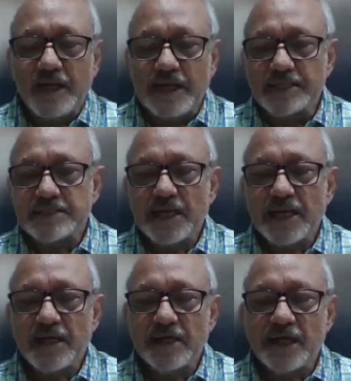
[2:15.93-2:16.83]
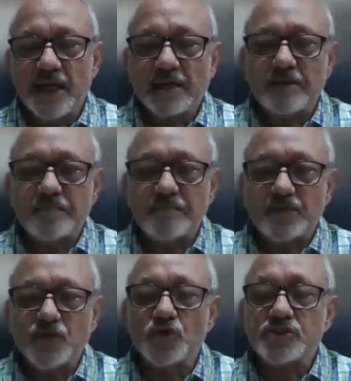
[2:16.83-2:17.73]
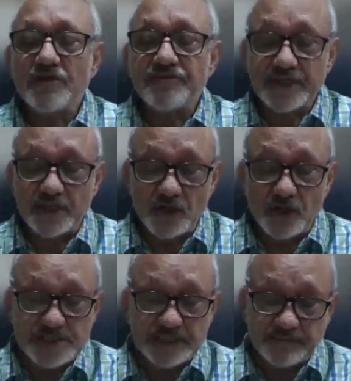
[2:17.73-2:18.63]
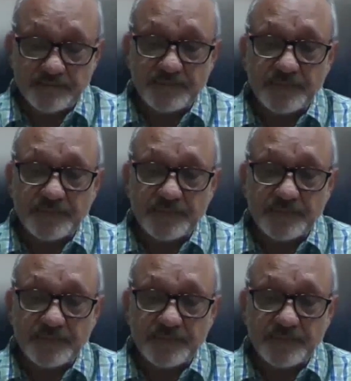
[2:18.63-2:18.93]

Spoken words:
is the use of technology.